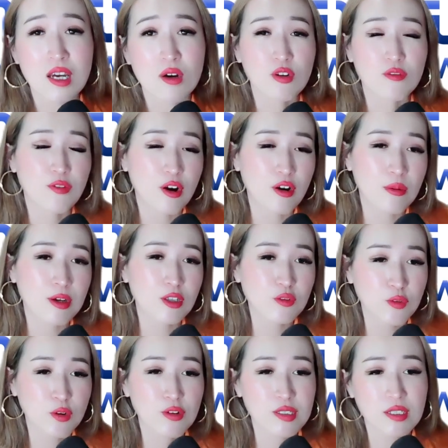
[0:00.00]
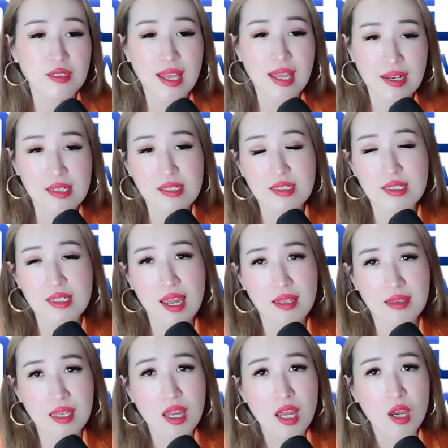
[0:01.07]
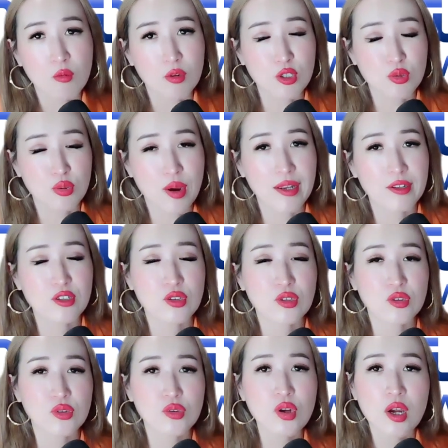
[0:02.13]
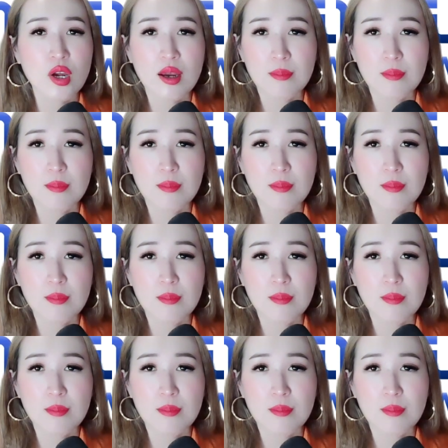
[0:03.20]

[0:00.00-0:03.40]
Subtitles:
We very much focus on legacy, and we try to